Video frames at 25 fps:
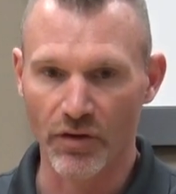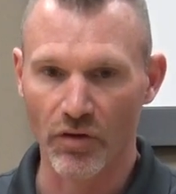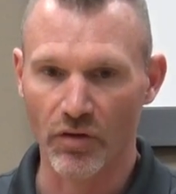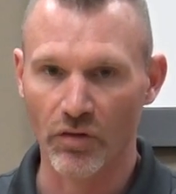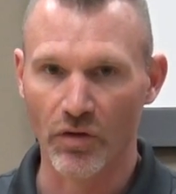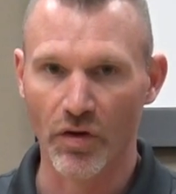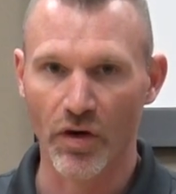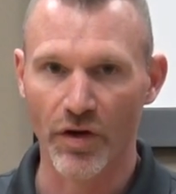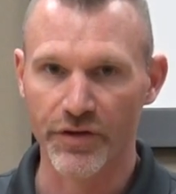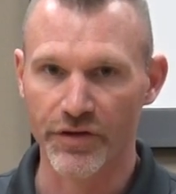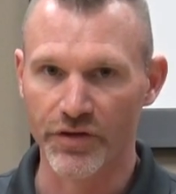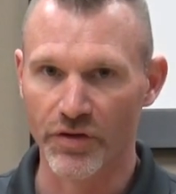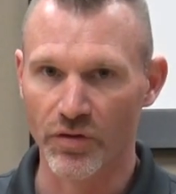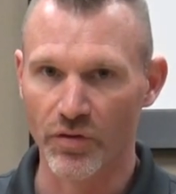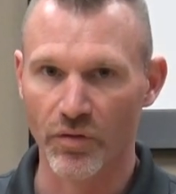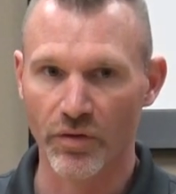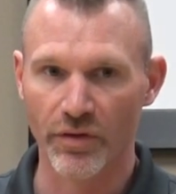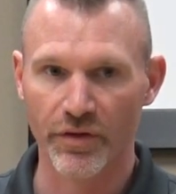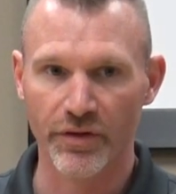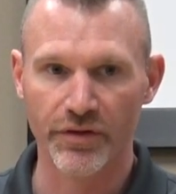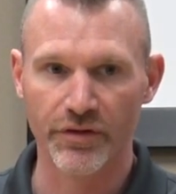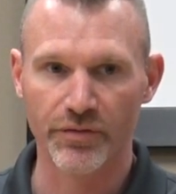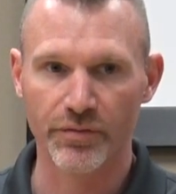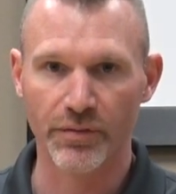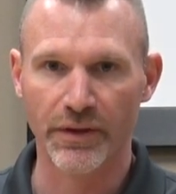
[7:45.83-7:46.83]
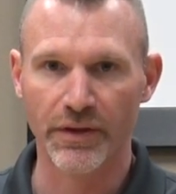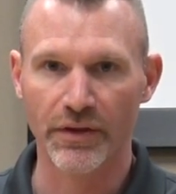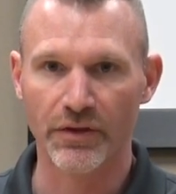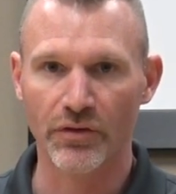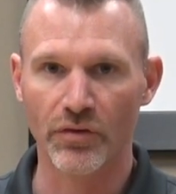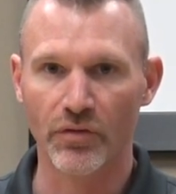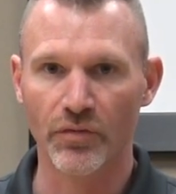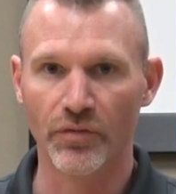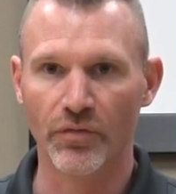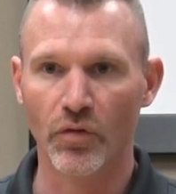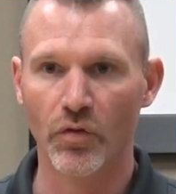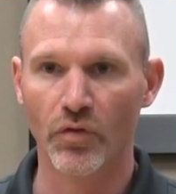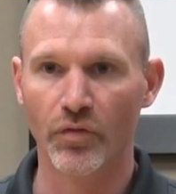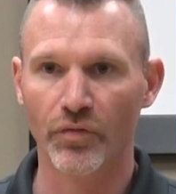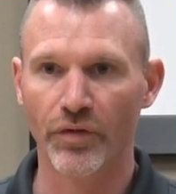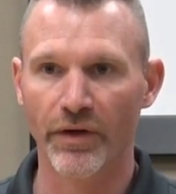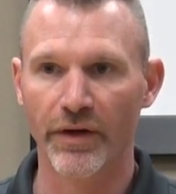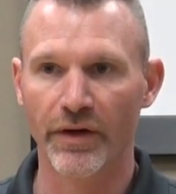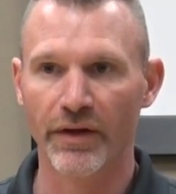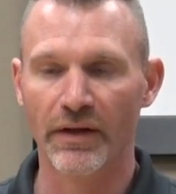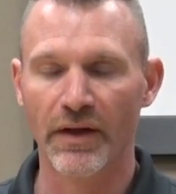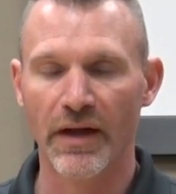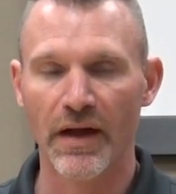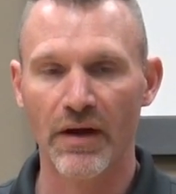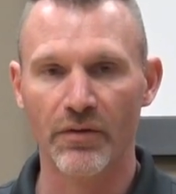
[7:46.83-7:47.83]
Larger orders, we can do full freight
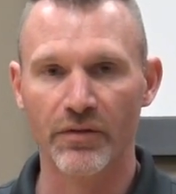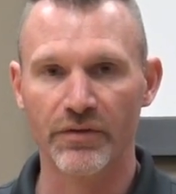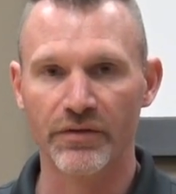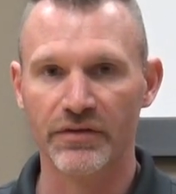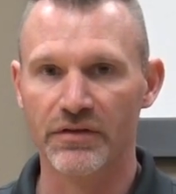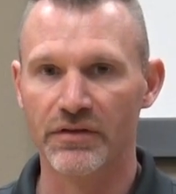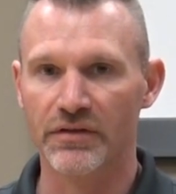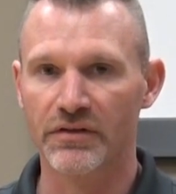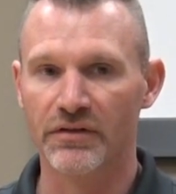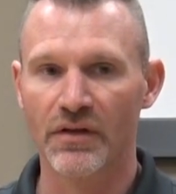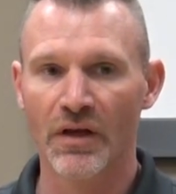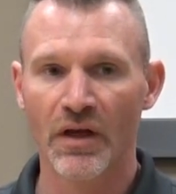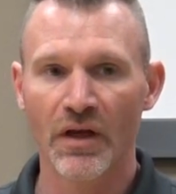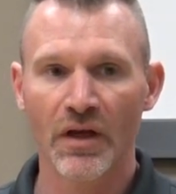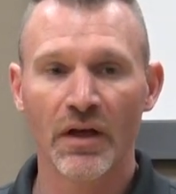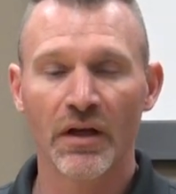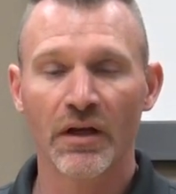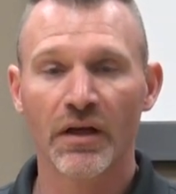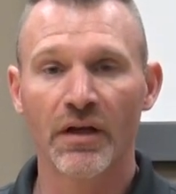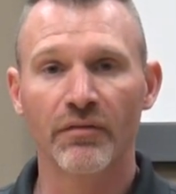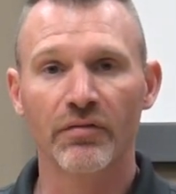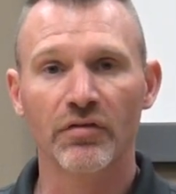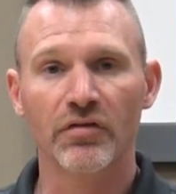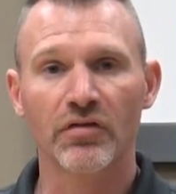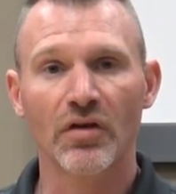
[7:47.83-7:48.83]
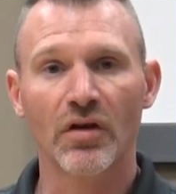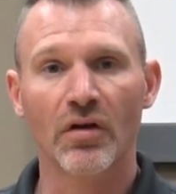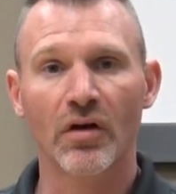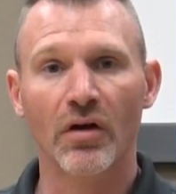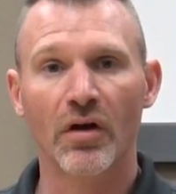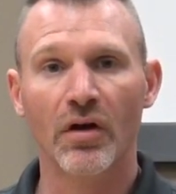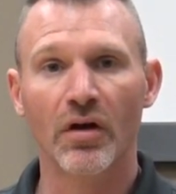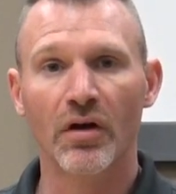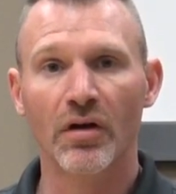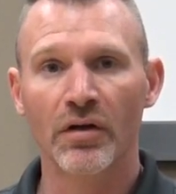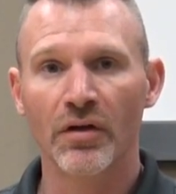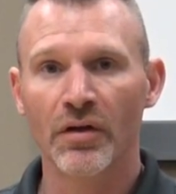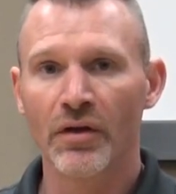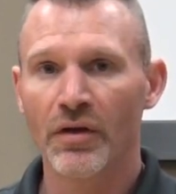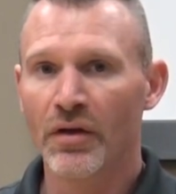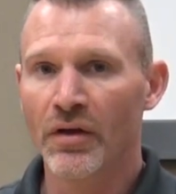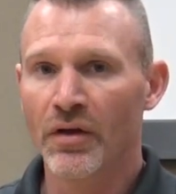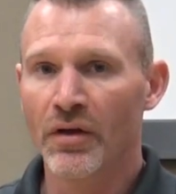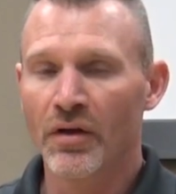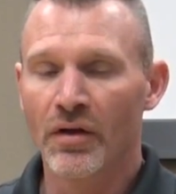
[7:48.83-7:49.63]
allowances. Give us a call.